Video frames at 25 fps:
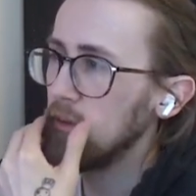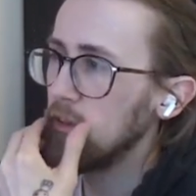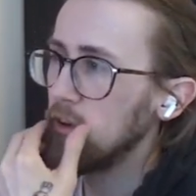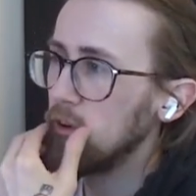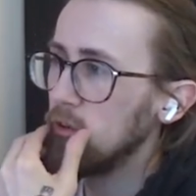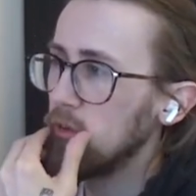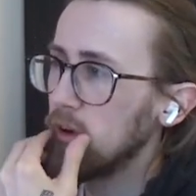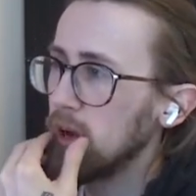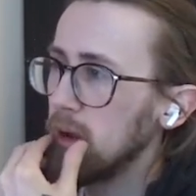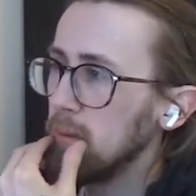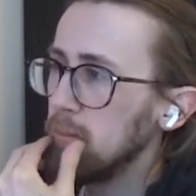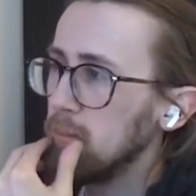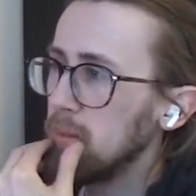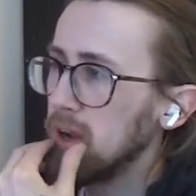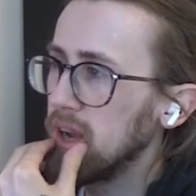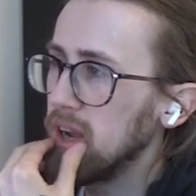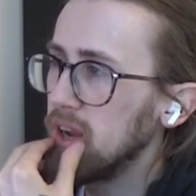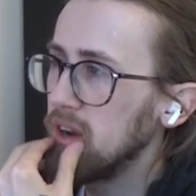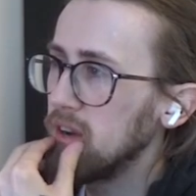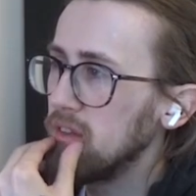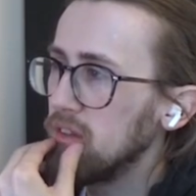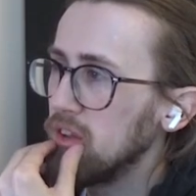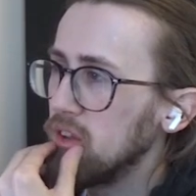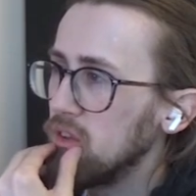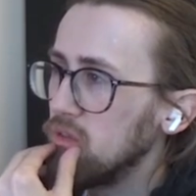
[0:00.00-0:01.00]
with the whole
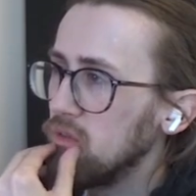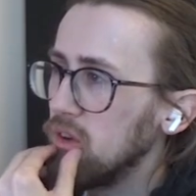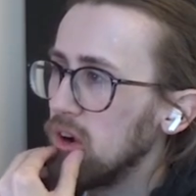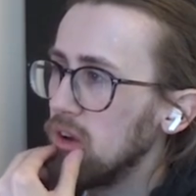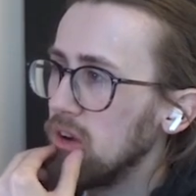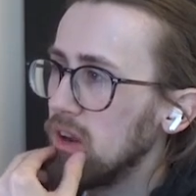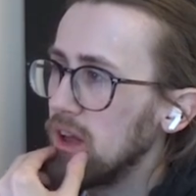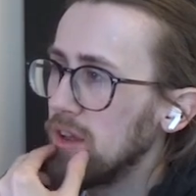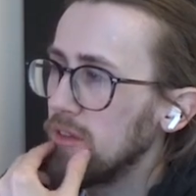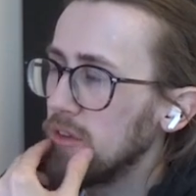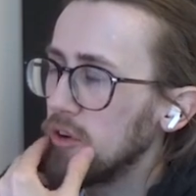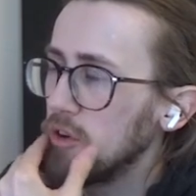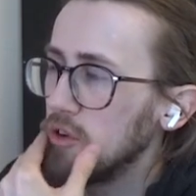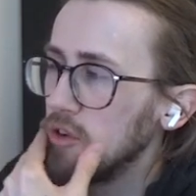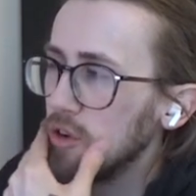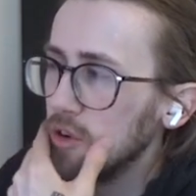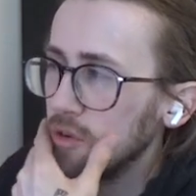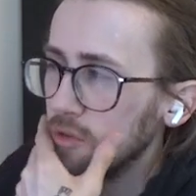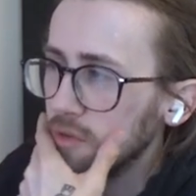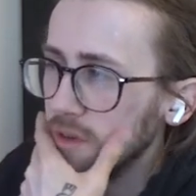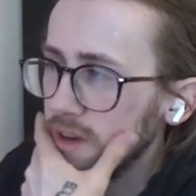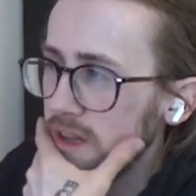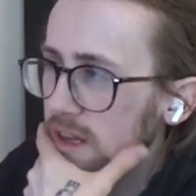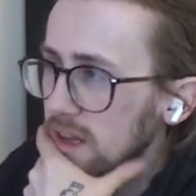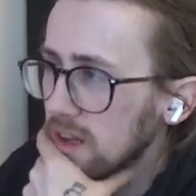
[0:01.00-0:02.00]
campaign. This felt like the good
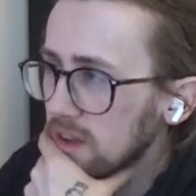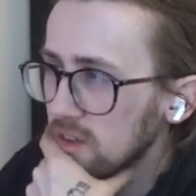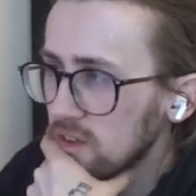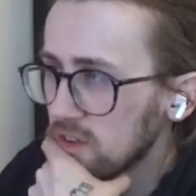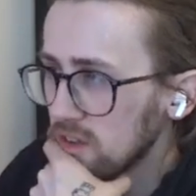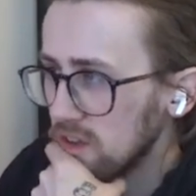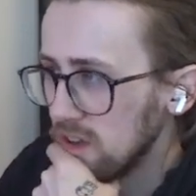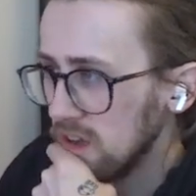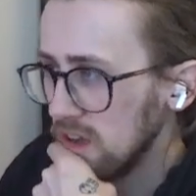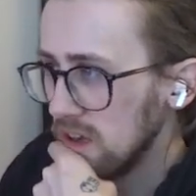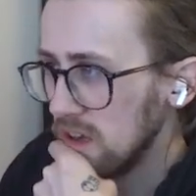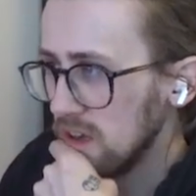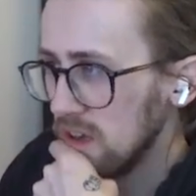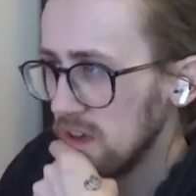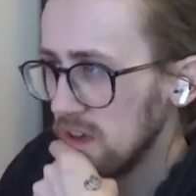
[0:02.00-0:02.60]
old days.